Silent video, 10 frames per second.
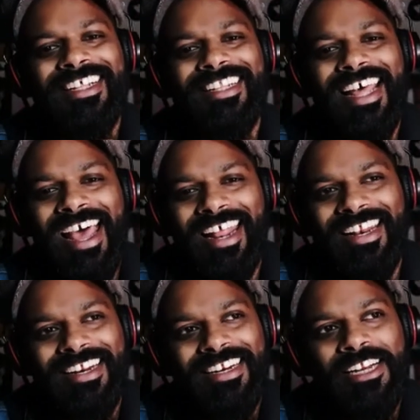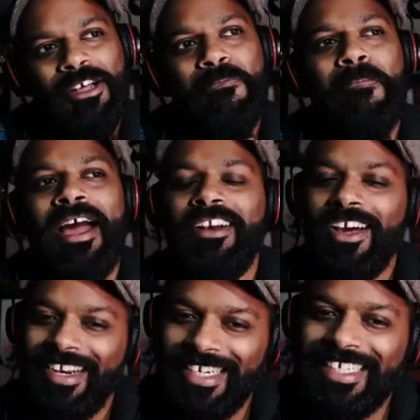that might
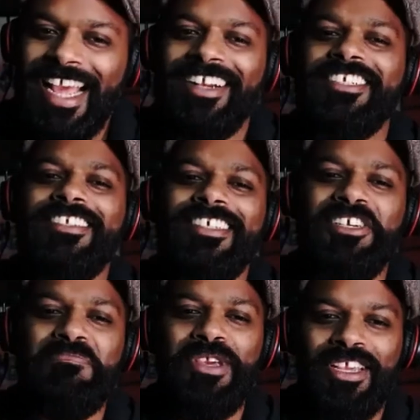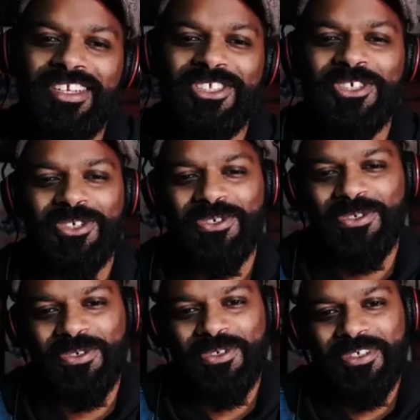not intentionally mean to